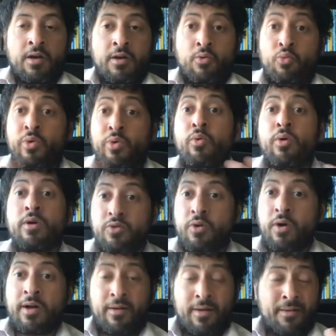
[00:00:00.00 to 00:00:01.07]
we want
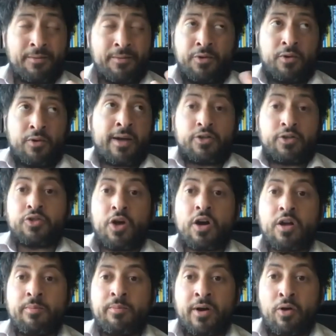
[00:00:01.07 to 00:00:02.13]
to actually
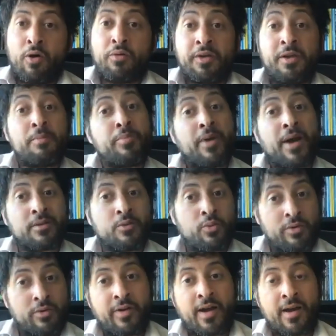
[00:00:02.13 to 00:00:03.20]
talk about all the impact that
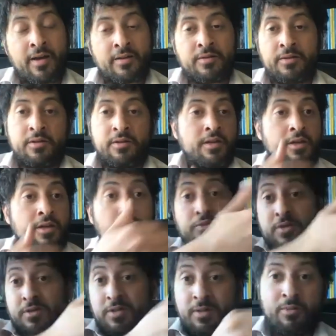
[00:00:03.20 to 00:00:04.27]
we've had, and here's
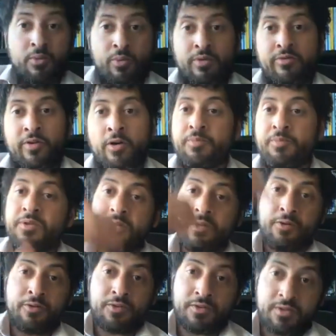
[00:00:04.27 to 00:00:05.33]
a team that we've helped,
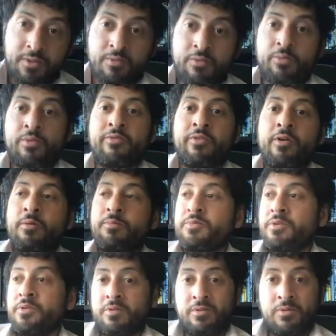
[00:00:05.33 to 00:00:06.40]
here's a team that we've helped,
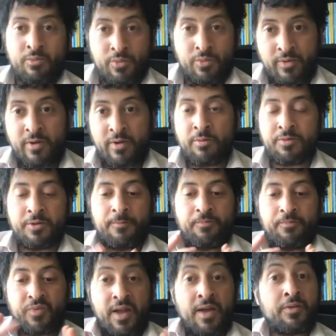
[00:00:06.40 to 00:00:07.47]
here's a team that we've helped,
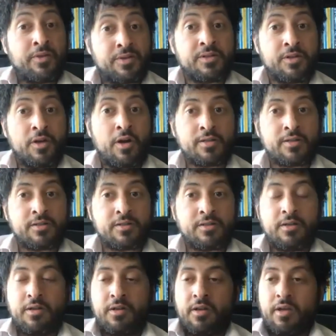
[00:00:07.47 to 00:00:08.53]
and this is us.
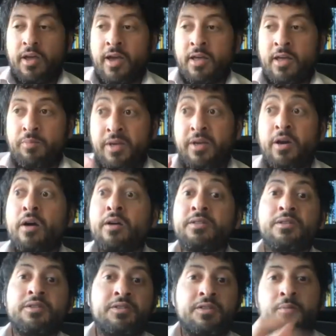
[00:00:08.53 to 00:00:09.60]
And
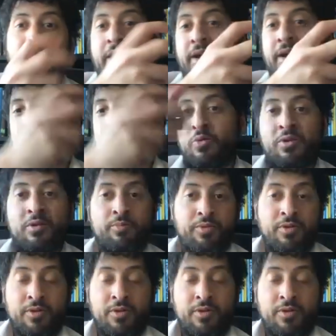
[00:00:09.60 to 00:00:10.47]
because this impacts so many